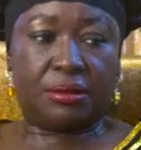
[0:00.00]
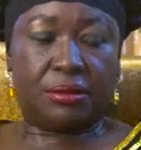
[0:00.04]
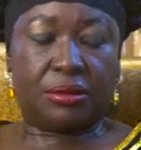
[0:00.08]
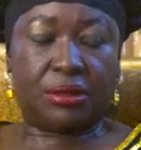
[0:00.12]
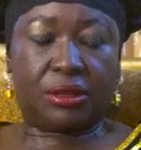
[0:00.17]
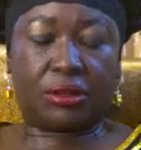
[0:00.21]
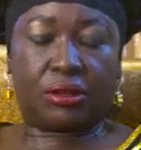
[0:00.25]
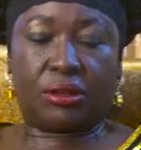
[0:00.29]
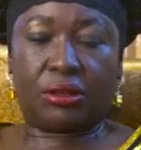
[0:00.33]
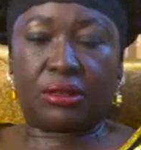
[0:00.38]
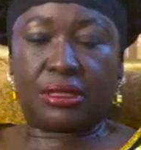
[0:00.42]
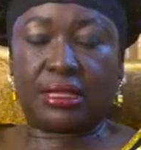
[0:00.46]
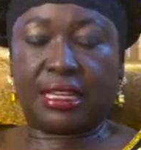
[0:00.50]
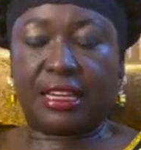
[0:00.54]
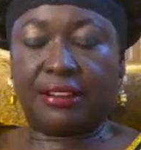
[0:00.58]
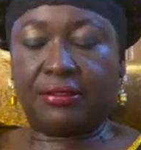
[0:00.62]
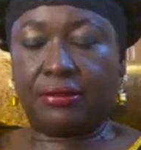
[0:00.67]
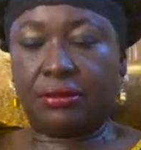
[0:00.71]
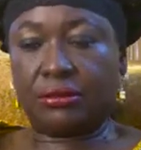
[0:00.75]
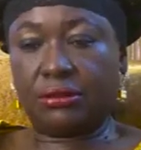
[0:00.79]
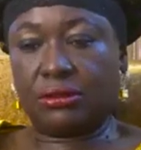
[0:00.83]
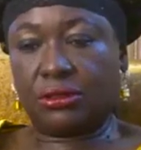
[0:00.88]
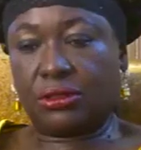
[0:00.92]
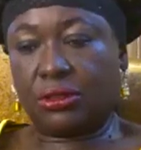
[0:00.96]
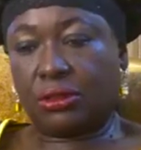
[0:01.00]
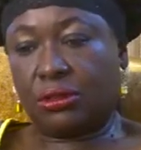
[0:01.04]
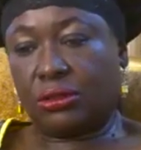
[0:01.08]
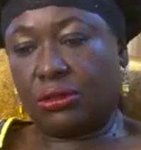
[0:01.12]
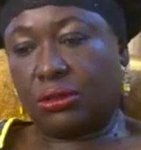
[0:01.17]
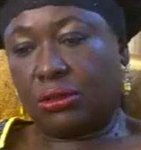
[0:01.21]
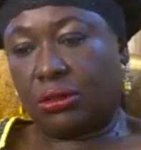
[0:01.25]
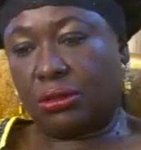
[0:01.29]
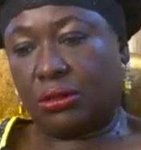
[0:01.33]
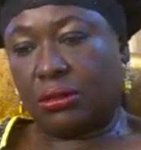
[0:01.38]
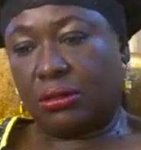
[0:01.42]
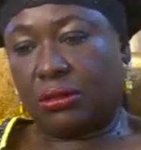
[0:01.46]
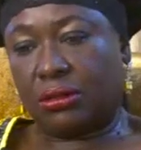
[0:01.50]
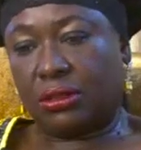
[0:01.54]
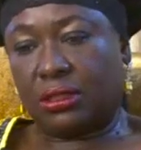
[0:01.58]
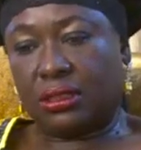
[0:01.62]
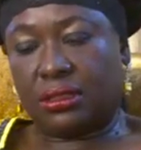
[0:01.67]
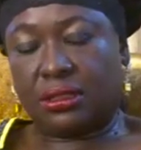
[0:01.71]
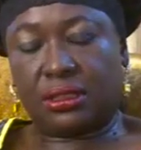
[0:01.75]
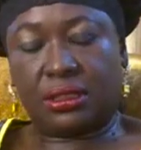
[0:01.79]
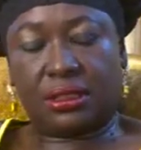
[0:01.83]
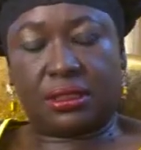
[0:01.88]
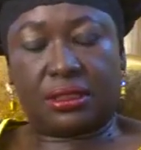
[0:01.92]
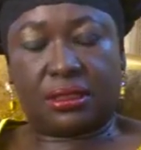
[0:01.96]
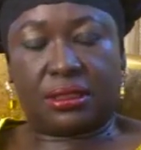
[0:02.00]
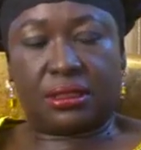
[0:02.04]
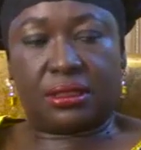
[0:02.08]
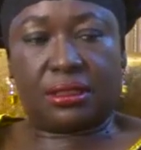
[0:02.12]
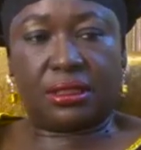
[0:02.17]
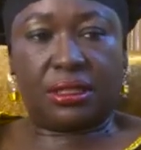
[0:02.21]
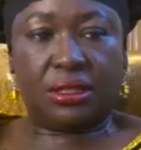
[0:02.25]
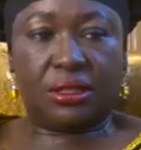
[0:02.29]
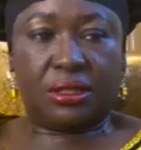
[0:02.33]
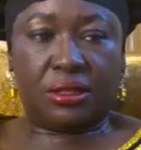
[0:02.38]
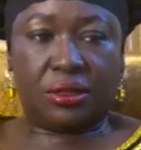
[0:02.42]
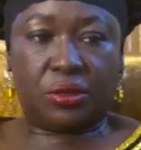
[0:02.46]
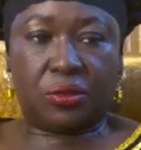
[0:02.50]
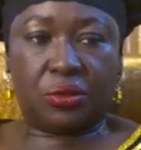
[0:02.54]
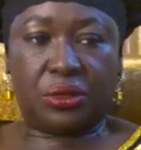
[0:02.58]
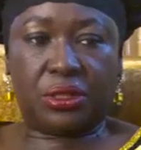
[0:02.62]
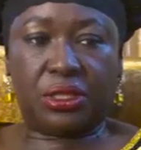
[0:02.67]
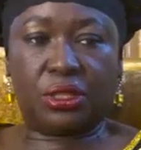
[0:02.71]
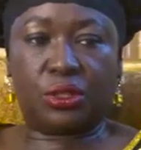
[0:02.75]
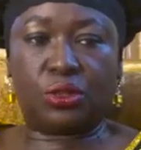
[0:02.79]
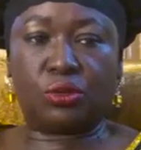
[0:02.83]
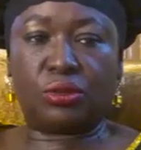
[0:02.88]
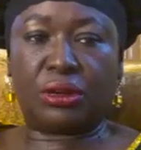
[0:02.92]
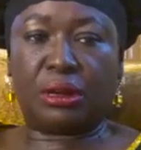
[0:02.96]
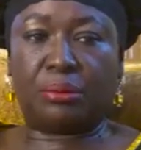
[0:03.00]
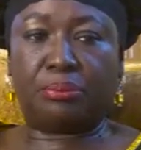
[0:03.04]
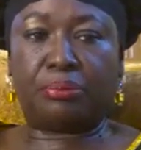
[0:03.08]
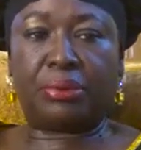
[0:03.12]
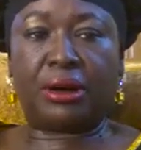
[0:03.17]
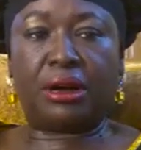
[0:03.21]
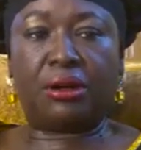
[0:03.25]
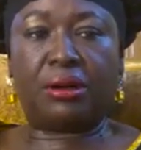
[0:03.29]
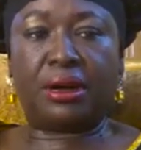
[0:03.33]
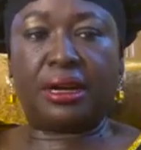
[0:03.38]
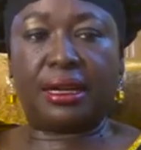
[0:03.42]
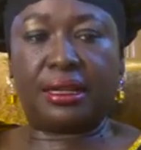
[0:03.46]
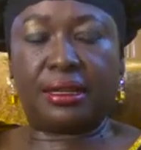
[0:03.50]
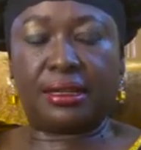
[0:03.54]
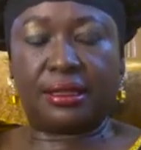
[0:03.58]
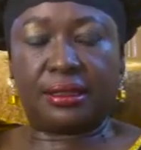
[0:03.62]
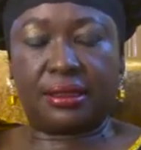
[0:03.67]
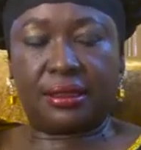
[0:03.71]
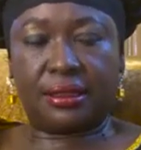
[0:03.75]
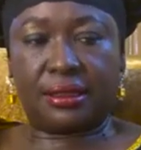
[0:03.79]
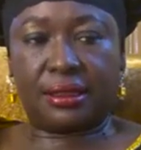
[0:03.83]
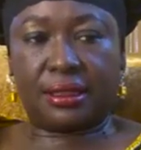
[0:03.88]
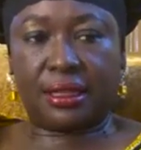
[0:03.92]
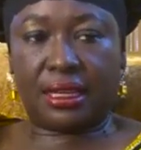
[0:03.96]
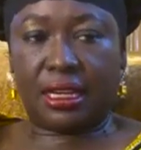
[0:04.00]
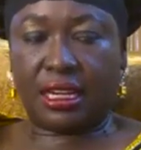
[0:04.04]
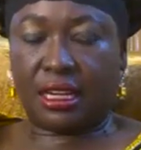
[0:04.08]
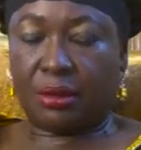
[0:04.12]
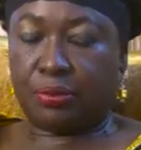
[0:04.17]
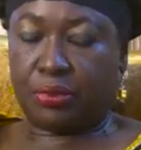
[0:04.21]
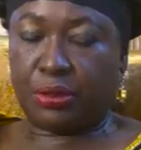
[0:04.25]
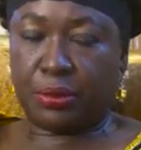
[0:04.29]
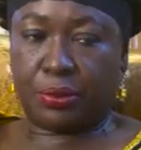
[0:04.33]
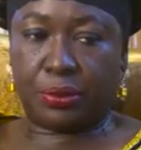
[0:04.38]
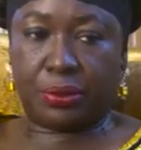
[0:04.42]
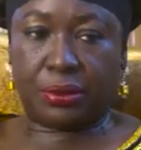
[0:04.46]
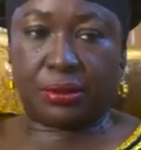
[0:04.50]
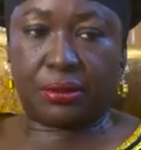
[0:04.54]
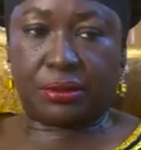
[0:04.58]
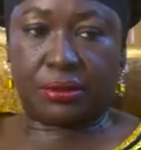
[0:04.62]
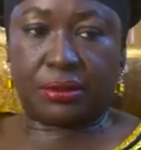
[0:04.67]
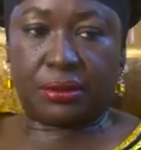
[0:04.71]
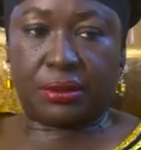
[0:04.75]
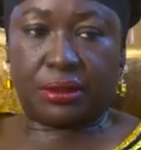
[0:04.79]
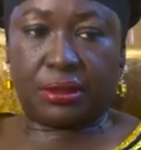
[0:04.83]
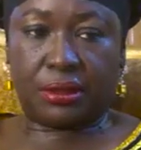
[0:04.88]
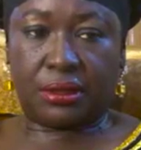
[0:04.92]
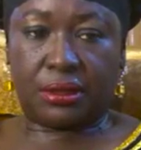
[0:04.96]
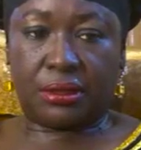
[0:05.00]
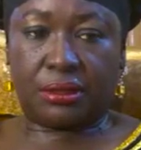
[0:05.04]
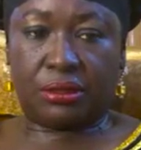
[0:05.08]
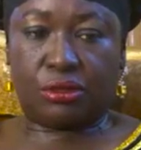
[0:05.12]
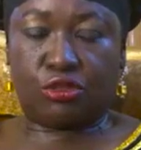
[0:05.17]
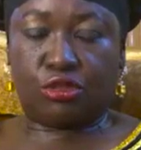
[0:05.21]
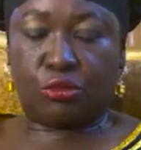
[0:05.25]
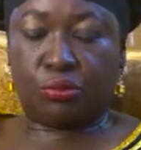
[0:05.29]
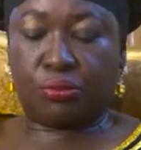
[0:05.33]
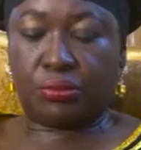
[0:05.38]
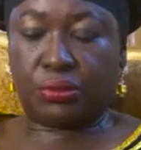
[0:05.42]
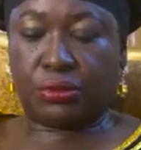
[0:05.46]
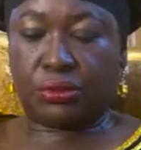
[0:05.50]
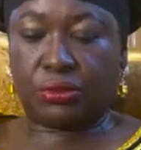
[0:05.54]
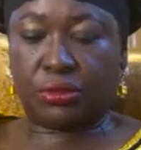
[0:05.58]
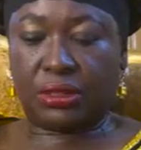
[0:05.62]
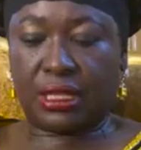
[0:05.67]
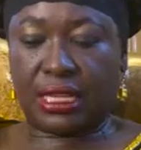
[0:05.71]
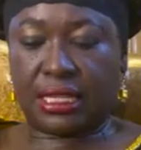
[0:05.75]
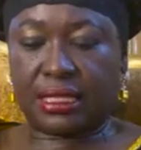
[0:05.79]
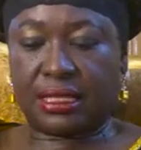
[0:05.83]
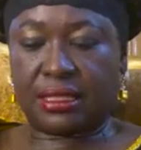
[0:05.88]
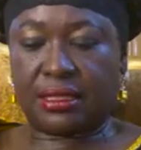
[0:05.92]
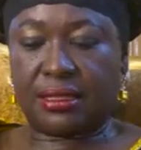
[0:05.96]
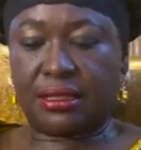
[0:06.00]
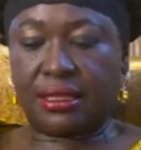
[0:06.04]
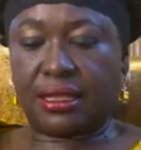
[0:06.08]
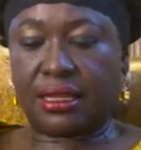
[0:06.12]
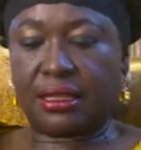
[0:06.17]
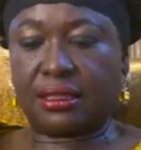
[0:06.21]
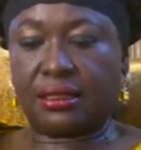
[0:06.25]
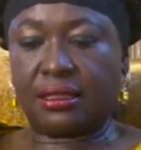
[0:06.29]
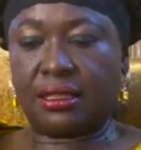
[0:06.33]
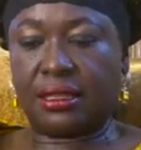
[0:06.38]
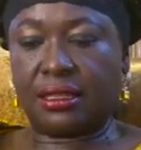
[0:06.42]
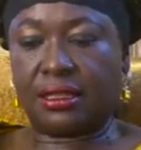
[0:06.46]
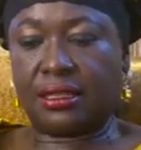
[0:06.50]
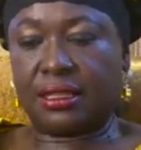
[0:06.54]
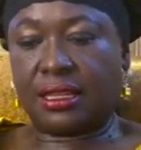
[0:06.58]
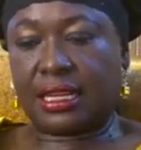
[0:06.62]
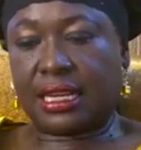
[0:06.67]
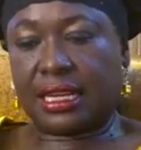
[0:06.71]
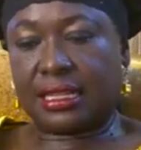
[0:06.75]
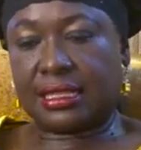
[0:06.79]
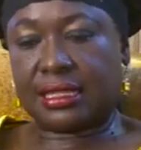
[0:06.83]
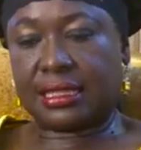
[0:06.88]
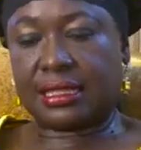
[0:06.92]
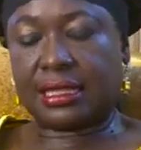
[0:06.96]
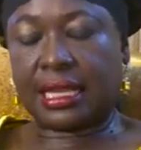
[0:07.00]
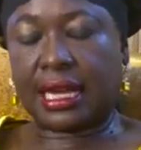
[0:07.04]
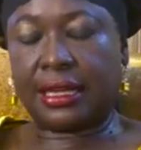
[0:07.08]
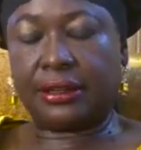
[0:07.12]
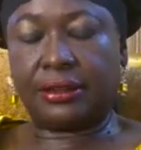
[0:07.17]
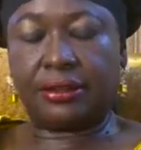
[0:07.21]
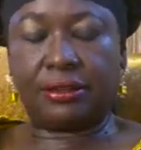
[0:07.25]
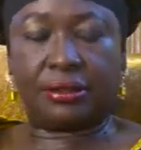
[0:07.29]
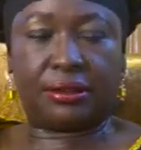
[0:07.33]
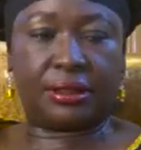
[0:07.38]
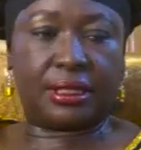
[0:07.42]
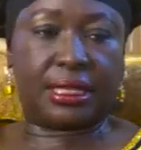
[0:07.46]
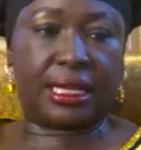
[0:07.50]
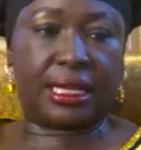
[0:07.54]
Because having done all these things, we need to empower our people so that they can stand on